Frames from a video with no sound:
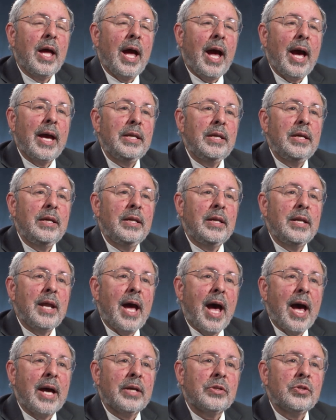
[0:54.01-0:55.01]
I needed
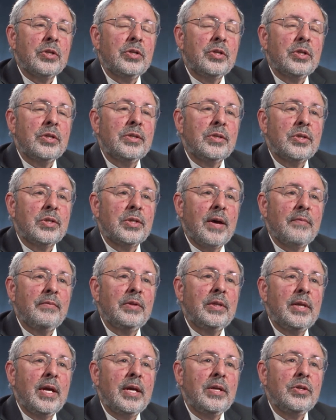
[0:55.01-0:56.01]
oxygen
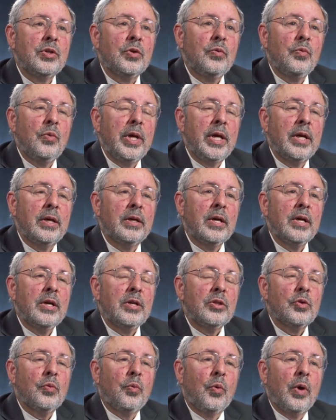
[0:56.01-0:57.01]
7 days a week,
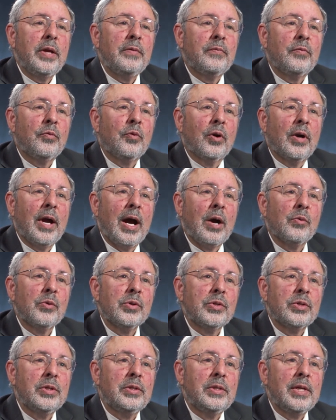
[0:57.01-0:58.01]
24
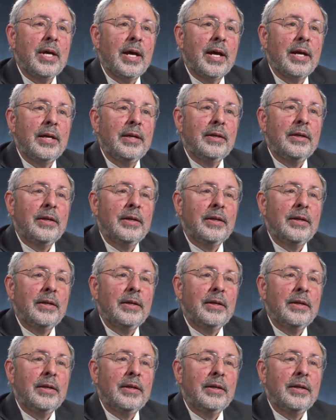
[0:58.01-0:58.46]
hours a day.